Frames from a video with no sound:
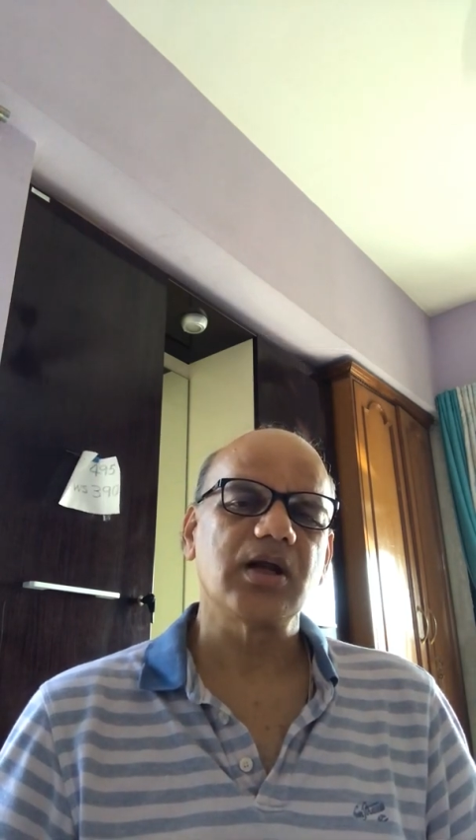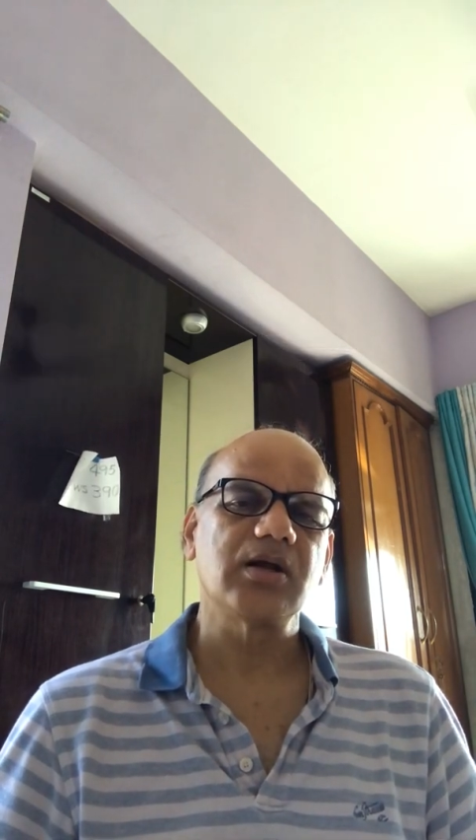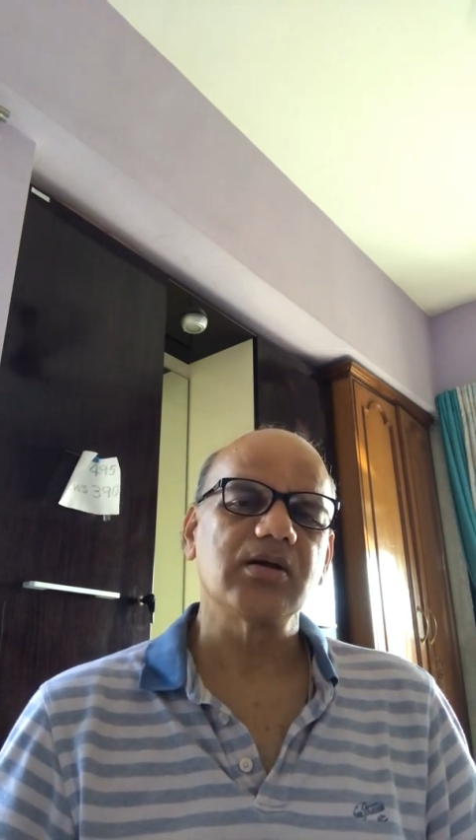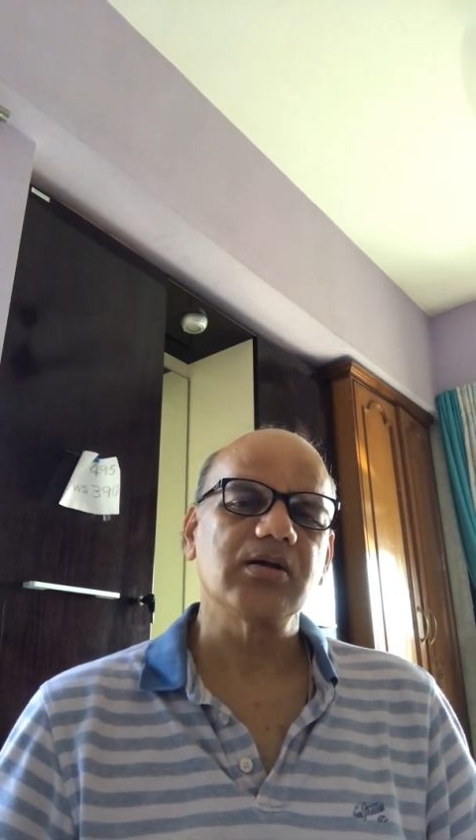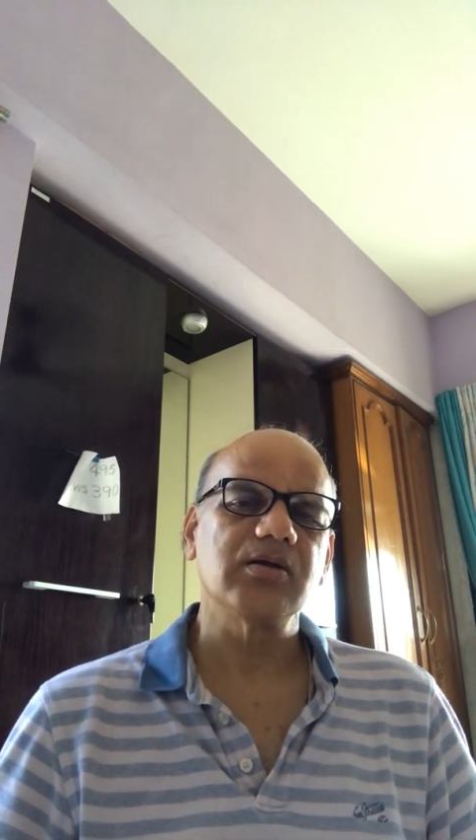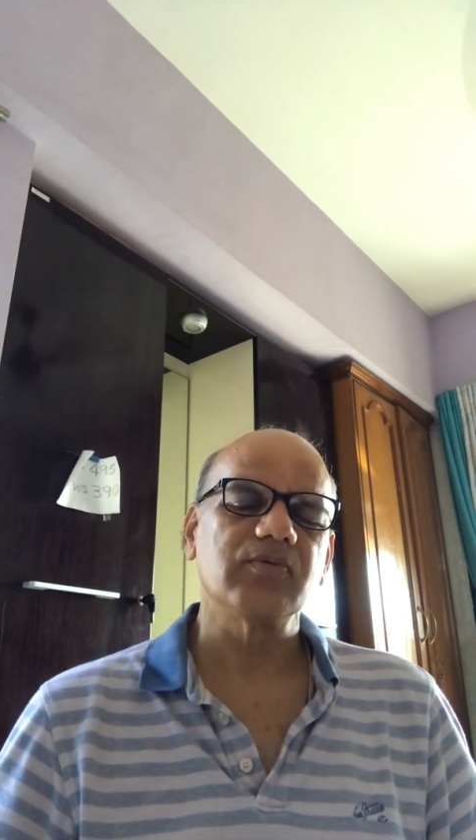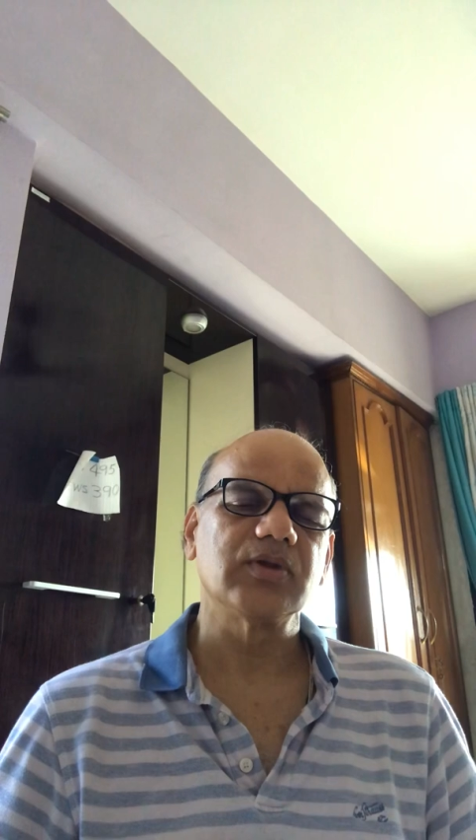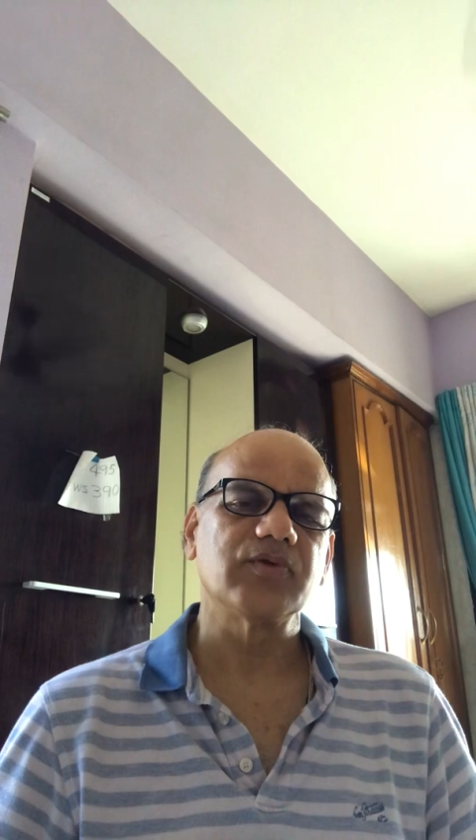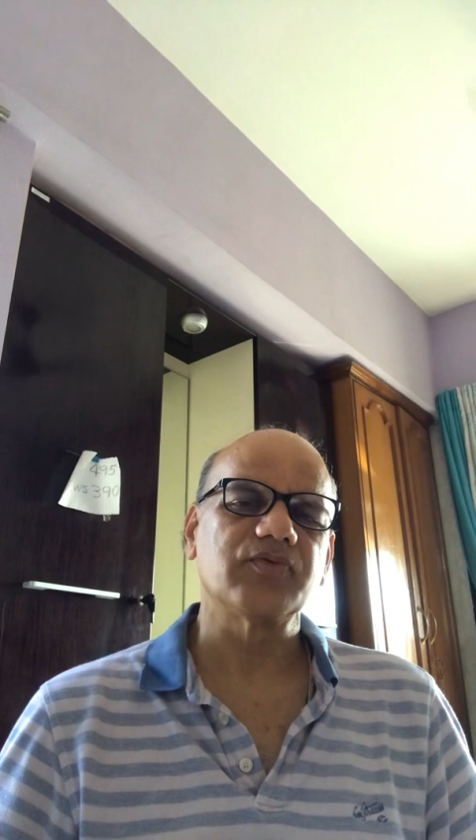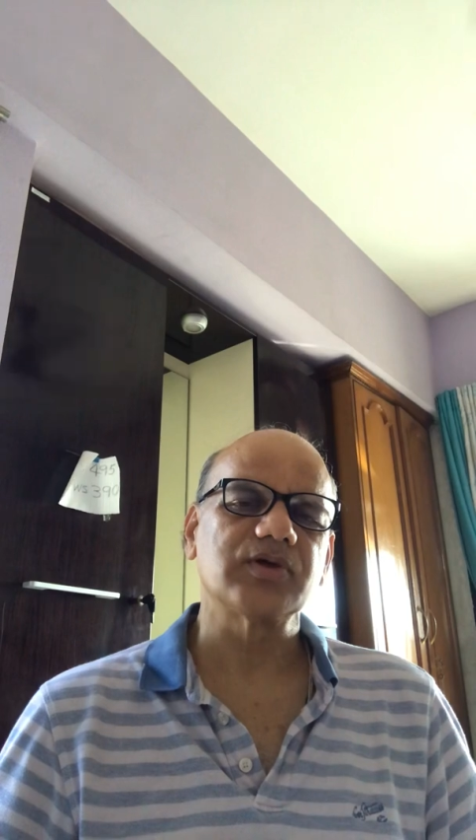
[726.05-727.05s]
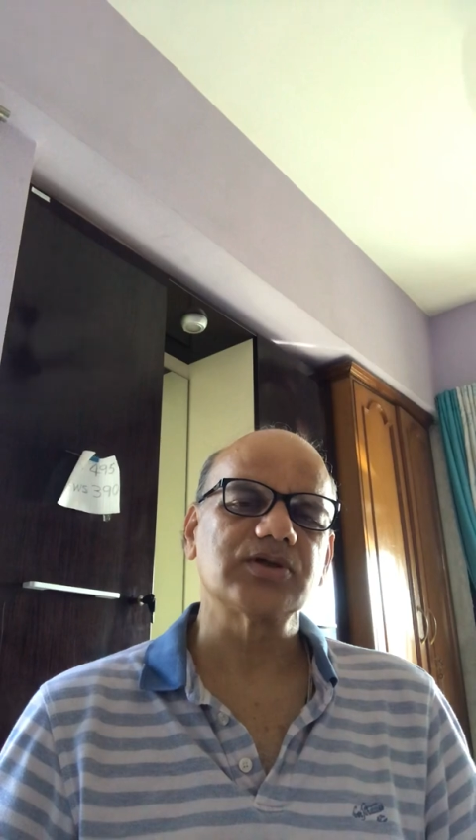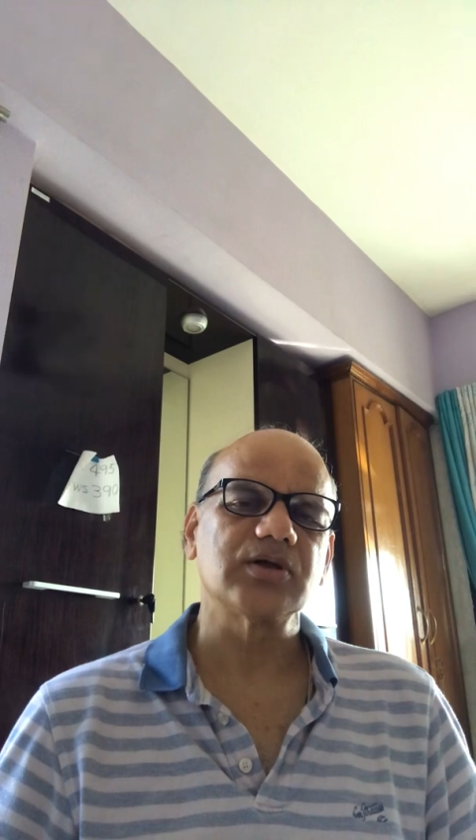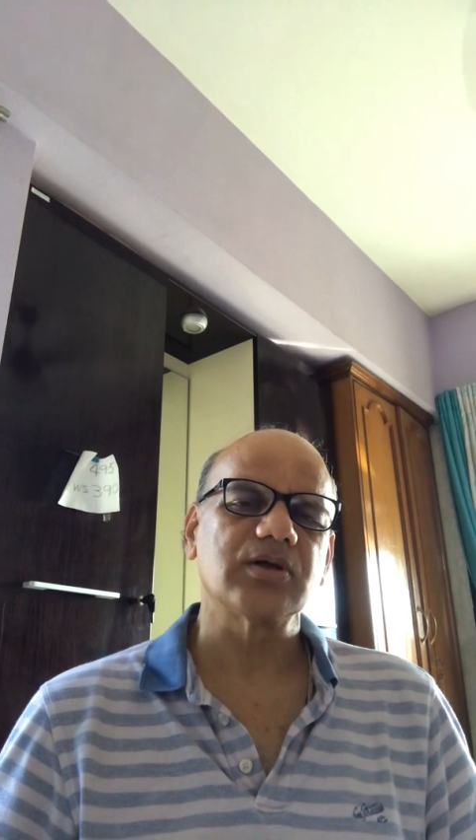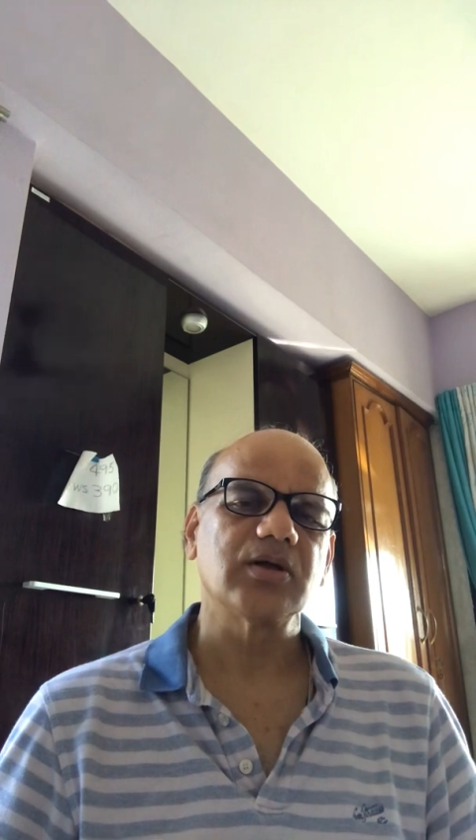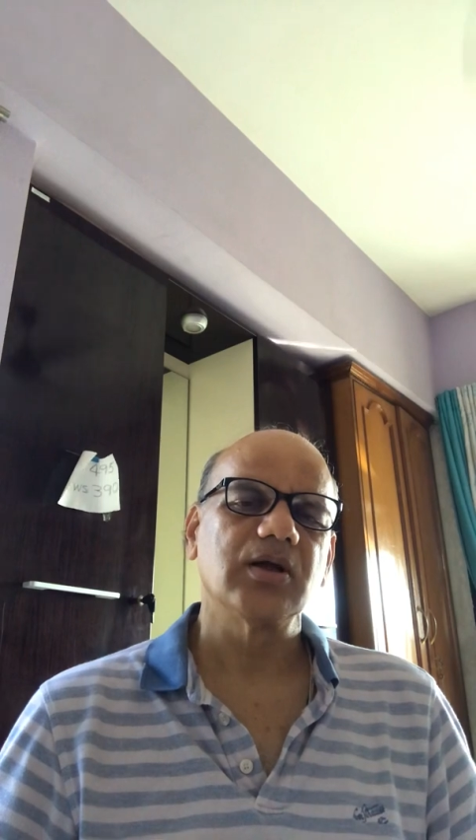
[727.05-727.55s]
and even the
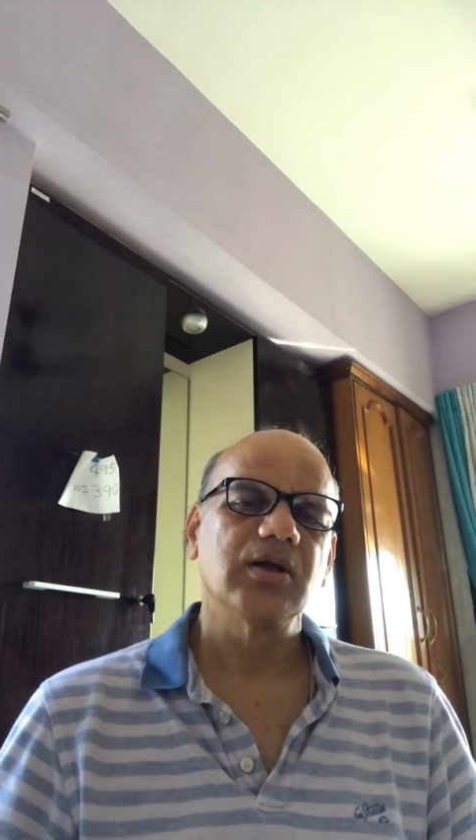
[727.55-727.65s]
fixture